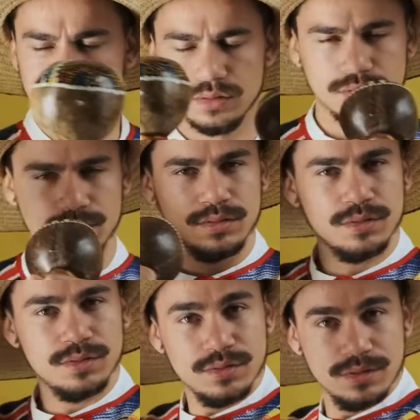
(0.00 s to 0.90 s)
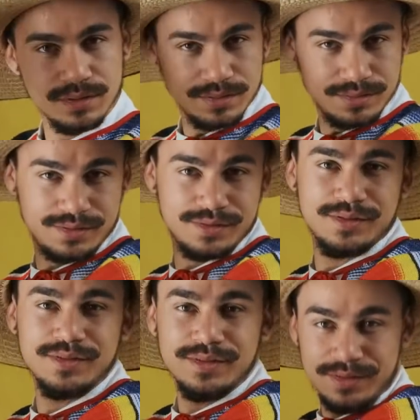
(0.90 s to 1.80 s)
dick like a maraca when he
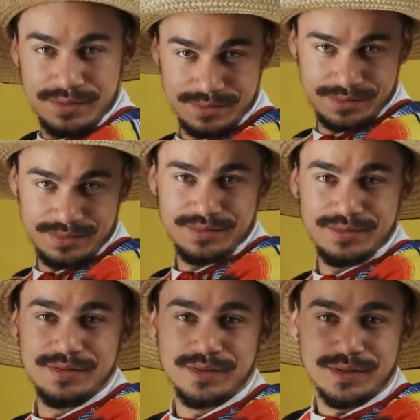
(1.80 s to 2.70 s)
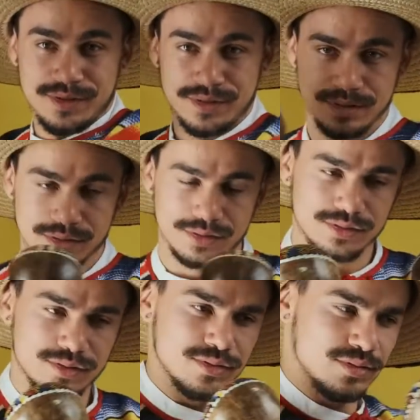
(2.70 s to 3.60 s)
comes, creating one of these
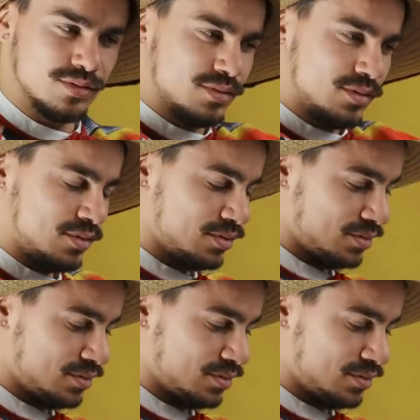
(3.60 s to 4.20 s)
splooge windmills,